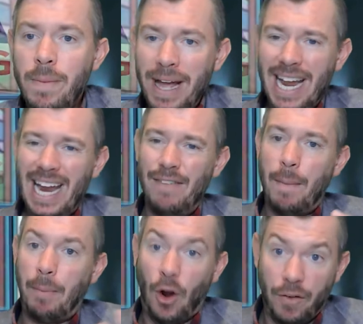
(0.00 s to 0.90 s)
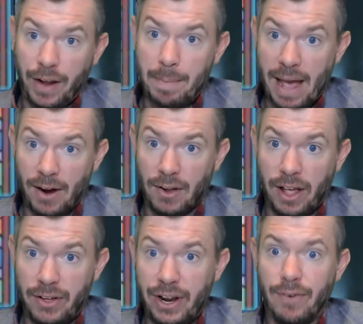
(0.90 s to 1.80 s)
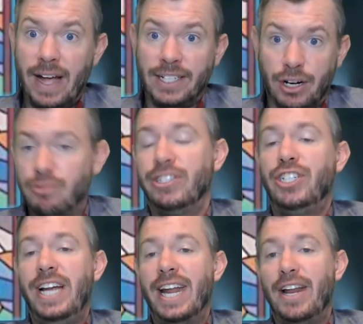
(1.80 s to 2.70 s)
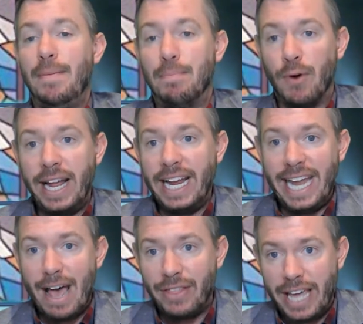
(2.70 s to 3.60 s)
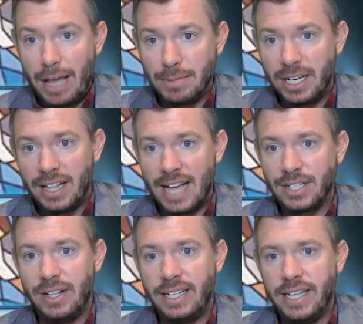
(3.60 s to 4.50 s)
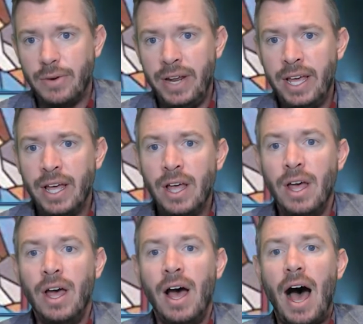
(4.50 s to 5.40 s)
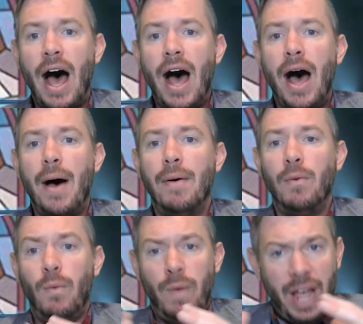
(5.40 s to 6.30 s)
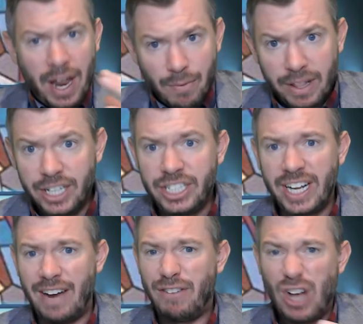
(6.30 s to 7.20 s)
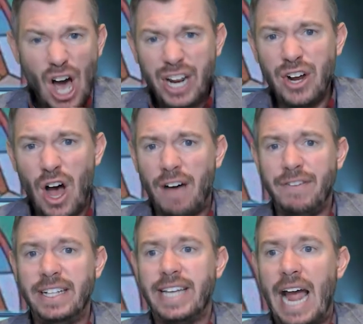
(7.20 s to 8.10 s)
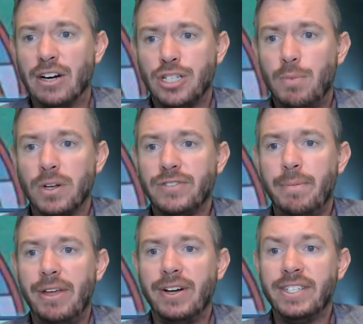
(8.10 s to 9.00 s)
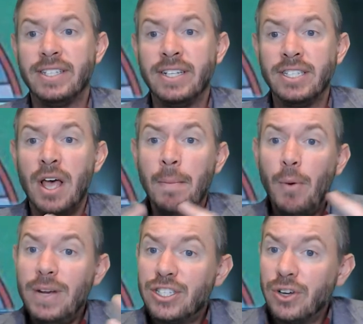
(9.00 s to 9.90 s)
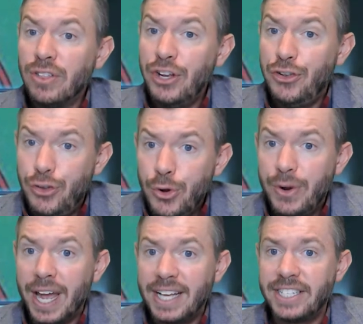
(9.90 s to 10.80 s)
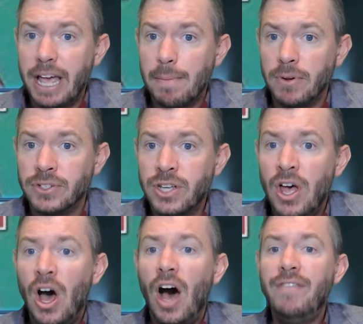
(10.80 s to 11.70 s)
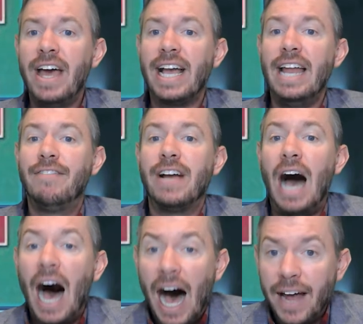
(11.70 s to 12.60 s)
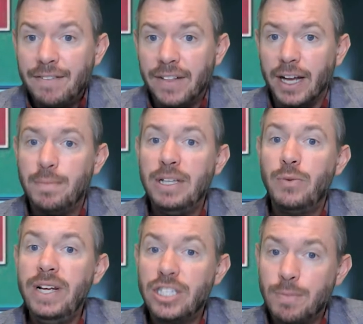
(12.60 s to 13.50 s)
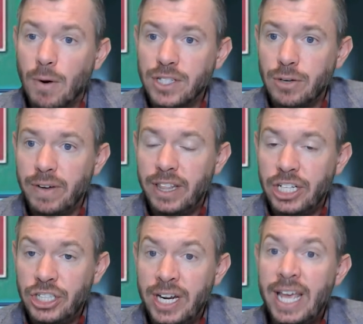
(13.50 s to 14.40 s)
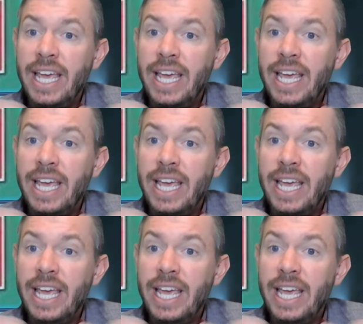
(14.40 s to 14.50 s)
might not have a perfect parallel here, right, to Christianity bringing down the games in classical antiquity. Uh, and religion kind of cutting off entire sports from their existence, but we certainly do get examples of that kind of conflict between sports and religion